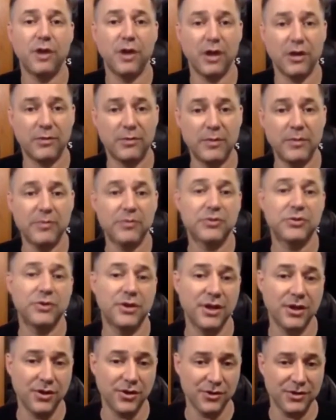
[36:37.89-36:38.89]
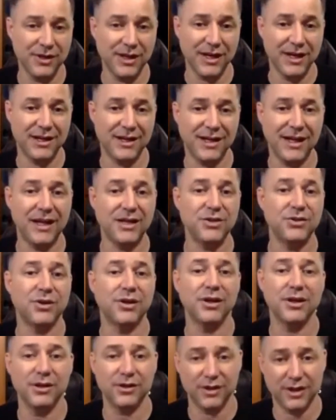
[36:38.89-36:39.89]
for a lot of people, so you can go there and
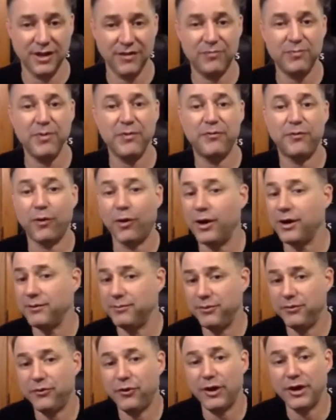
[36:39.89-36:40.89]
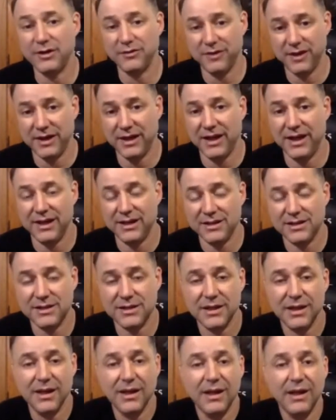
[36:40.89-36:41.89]
get your gift before the event
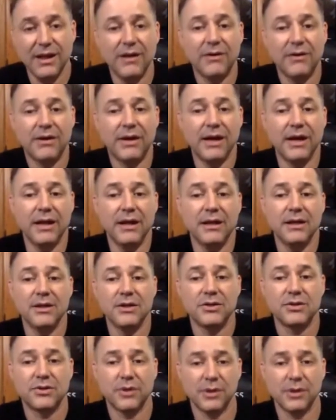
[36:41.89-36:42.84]
ends, right?